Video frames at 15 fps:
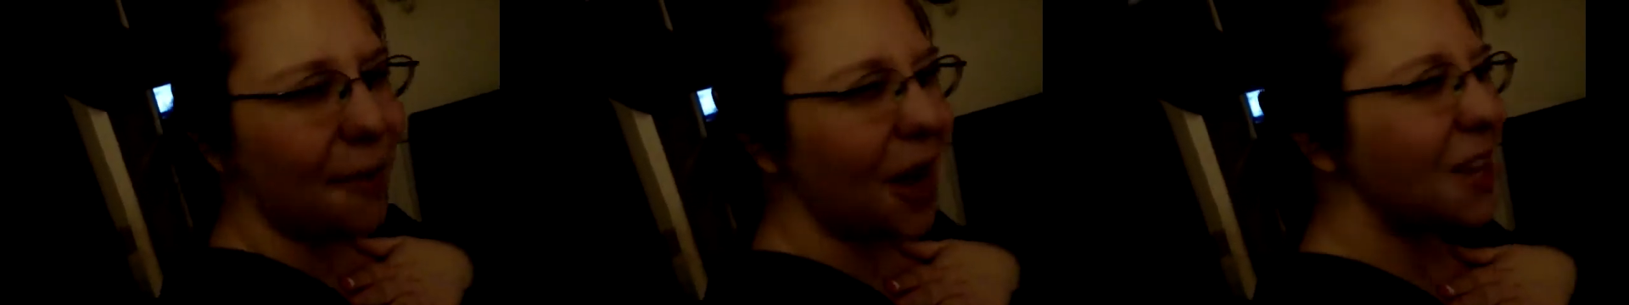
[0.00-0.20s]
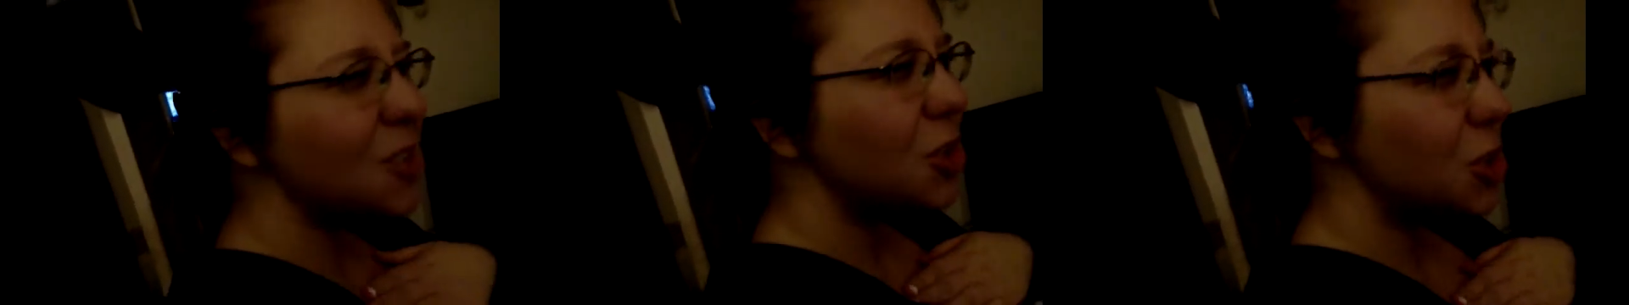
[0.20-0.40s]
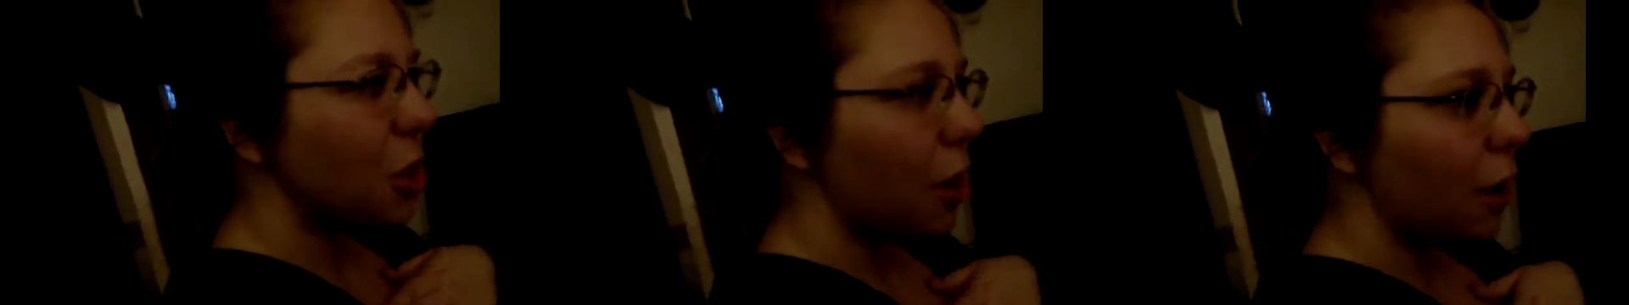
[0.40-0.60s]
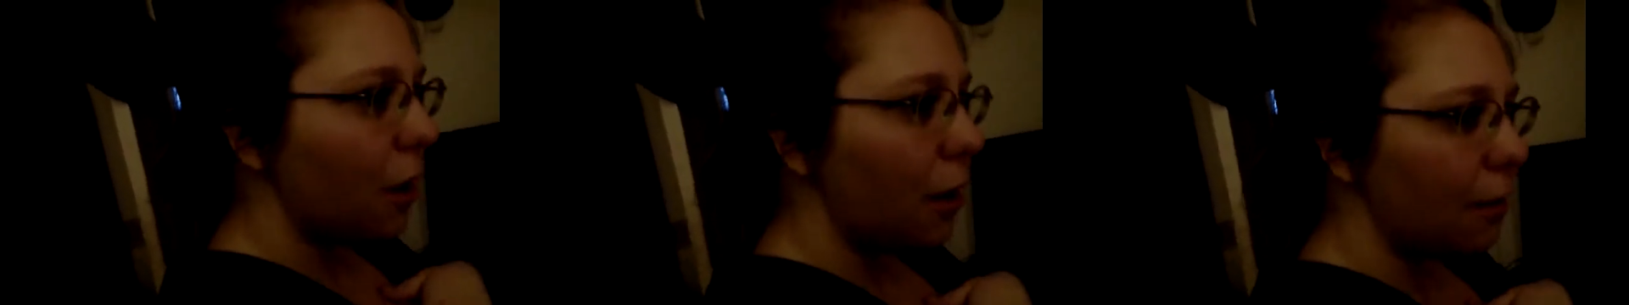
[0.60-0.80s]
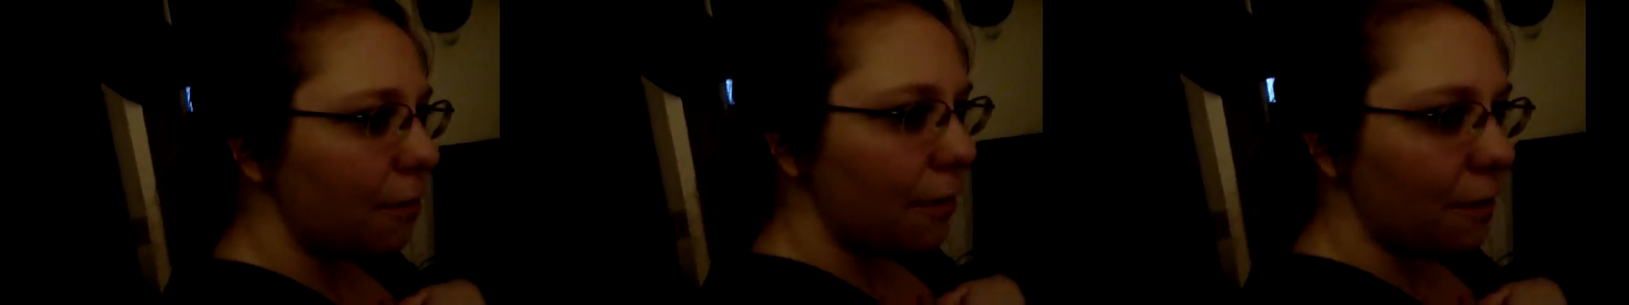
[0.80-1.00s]
I'm not
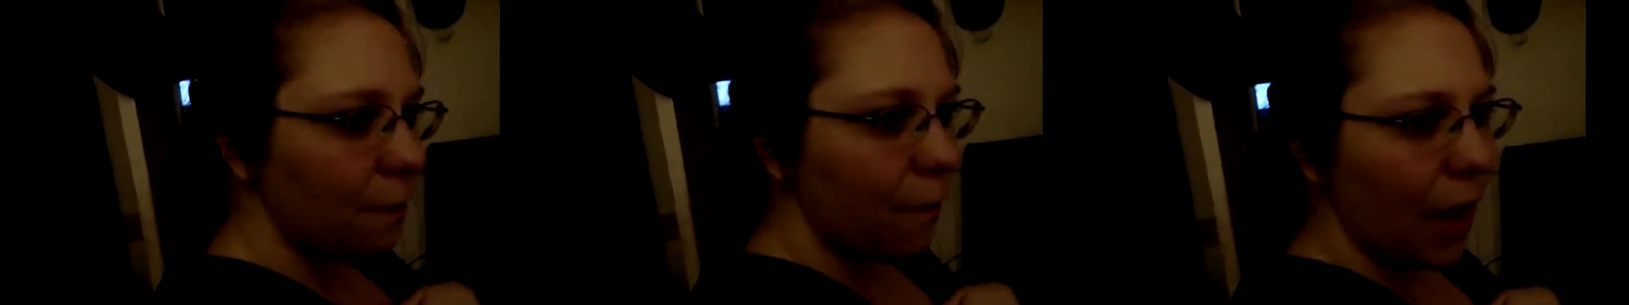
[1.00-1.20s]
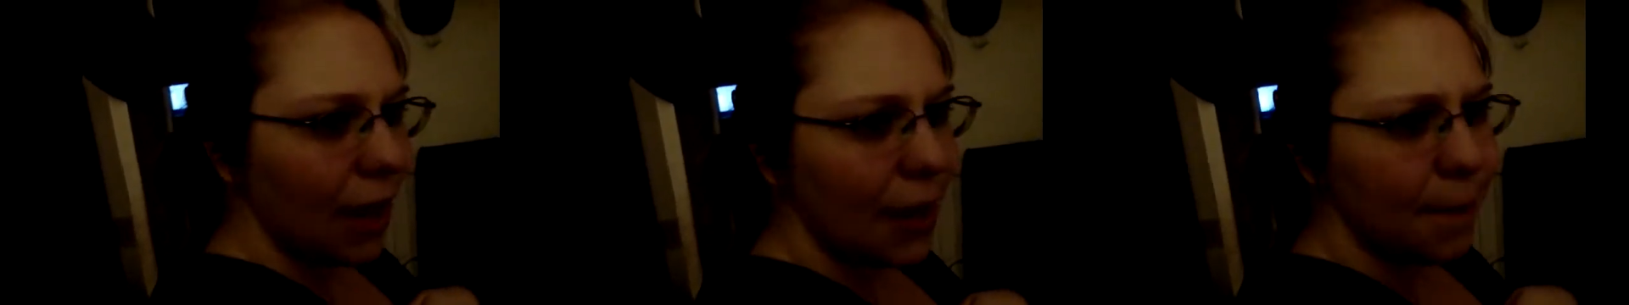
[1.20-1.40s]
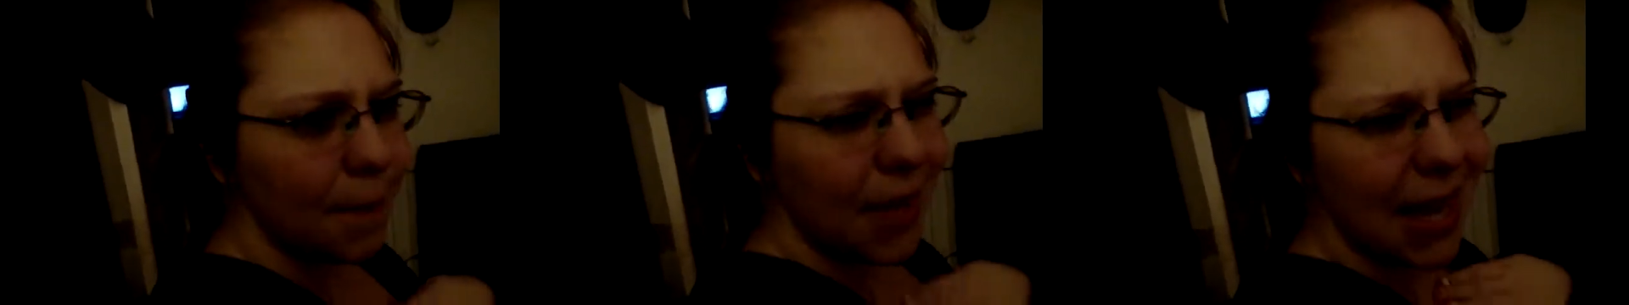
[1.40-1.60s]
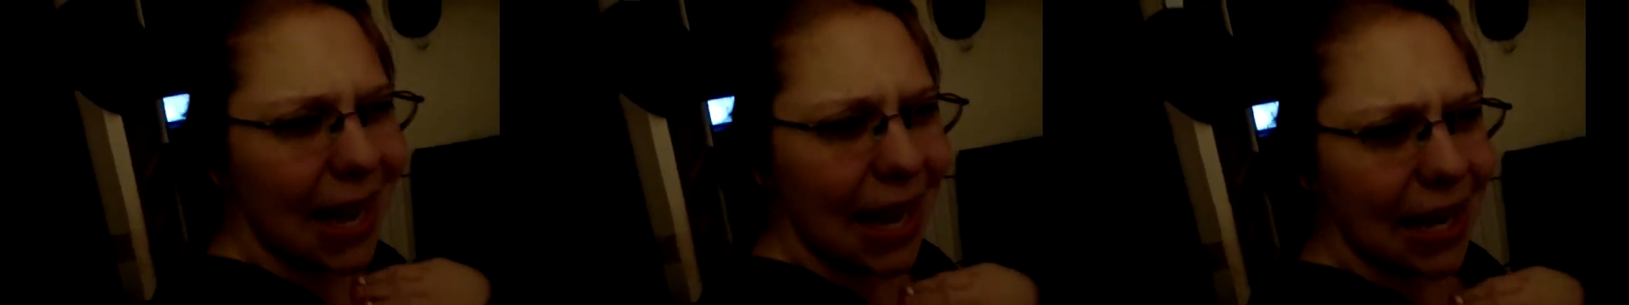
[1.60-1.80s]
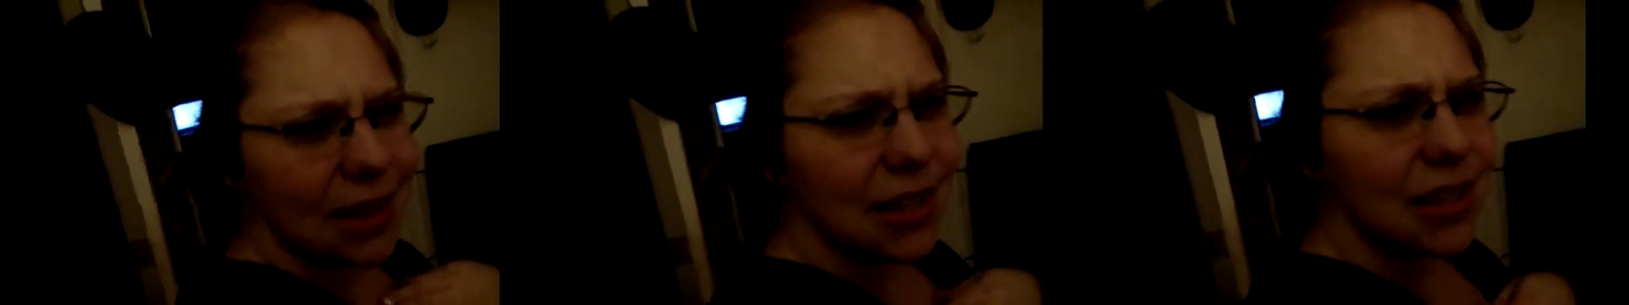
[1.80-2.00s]
sure if I can
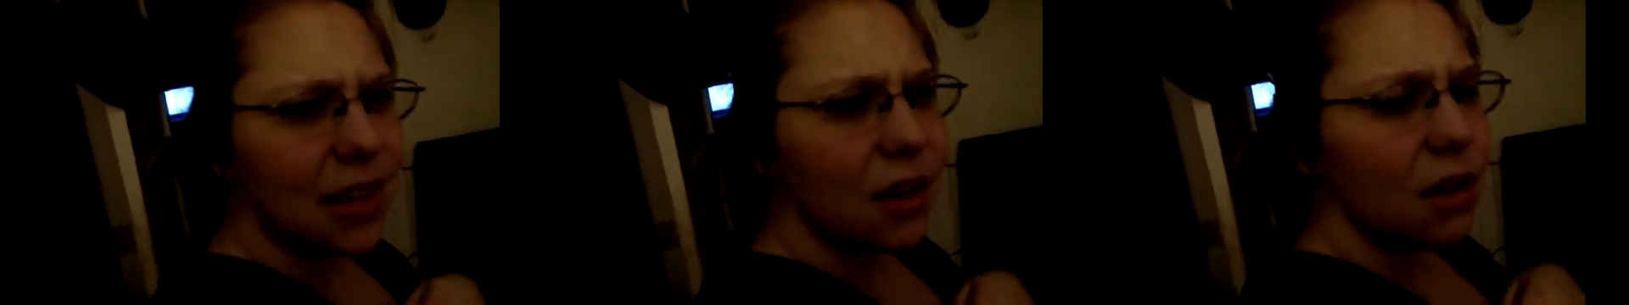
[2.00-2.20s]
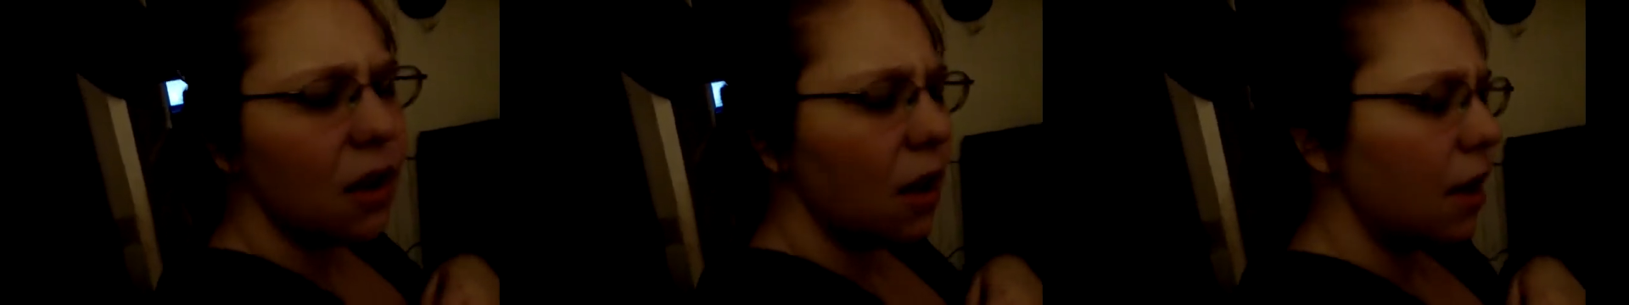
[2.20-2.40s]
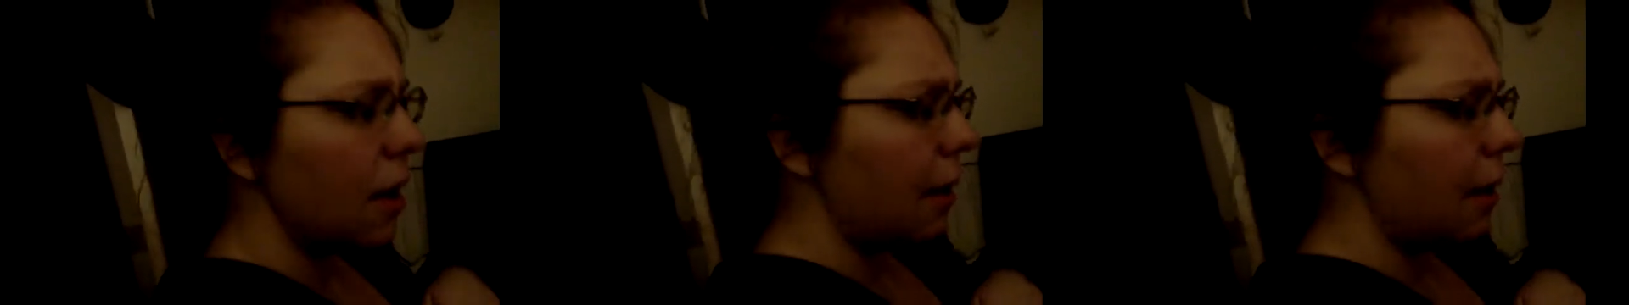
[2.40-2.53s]
meet Hanson,